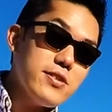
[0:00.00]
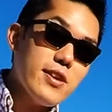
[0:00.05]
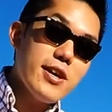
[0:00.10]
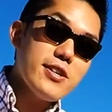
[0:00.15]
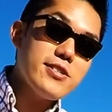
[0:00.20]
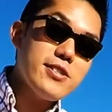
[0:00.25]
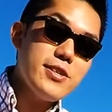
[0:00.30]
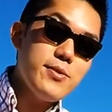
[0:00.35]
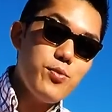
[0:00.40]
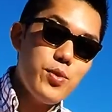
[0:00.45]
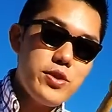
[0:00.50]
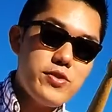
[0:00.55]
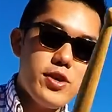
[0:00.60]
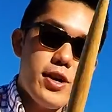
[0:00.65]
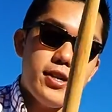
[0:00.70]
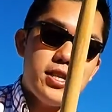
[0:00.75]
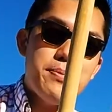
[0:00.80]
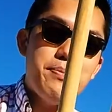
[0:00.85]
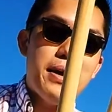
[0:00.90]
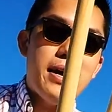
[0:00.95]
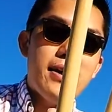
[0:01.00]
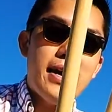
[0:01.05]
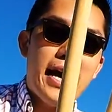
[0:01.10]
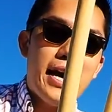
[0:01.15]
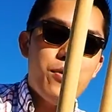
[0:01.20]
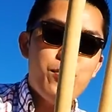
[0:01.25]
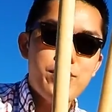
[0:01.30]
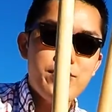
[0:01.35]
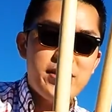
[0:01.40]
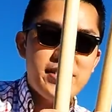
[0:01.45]
lesson, we talked about
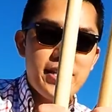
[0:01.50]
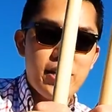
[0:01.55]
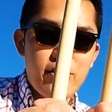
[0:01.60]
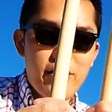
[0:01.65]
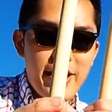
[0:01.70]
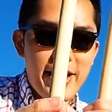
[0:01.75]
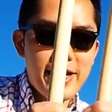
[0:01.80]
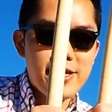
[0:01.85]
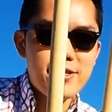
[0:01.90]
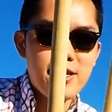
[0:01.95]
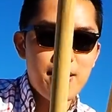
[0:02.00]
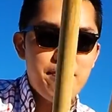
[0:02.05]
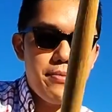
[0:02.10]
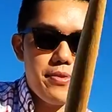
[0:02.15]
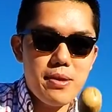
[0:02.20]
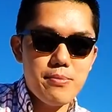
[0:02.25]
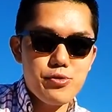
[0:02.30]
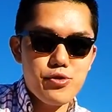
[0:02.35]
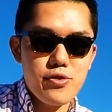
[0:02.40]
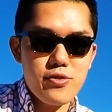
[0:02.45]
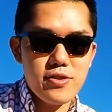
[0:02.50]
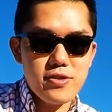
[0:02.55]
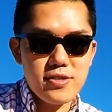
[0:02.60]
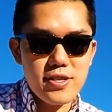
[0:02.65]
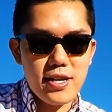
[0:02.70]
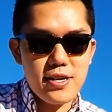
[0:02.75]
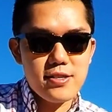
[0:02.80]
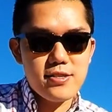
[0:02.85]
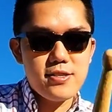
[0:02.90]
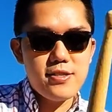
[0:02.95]
how we set our hands up. Thumbs are on the
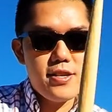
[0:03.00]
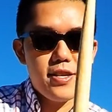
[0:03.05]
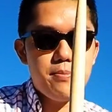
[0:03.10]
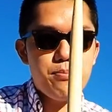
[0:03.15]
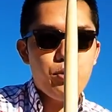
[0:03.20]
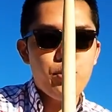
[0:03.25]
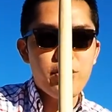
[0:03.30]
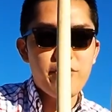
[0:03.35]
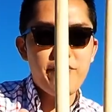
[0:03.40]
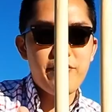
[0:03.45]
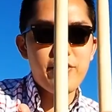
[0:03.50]
side of the stick, pointing